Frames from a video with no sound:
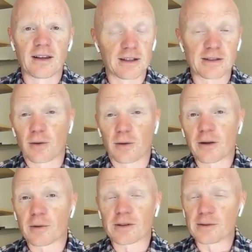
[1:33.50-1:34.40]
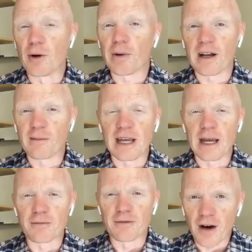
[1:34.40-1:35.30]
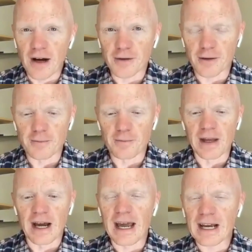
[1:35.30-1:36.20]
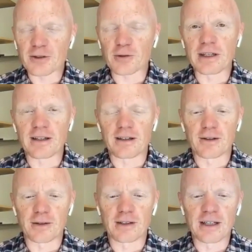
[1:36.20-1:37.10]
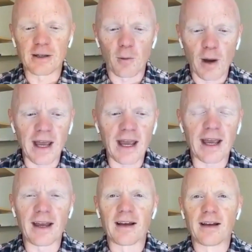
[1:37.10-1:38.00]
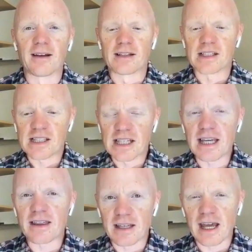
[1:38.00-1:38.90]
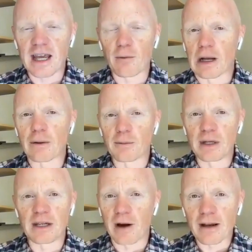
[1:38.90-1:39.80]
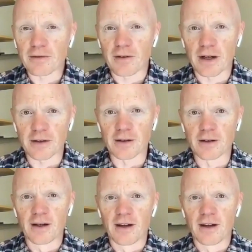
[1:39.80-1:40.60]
so in other words, the moment I became father, I actually could, in a way, see the day when I would be grandfather.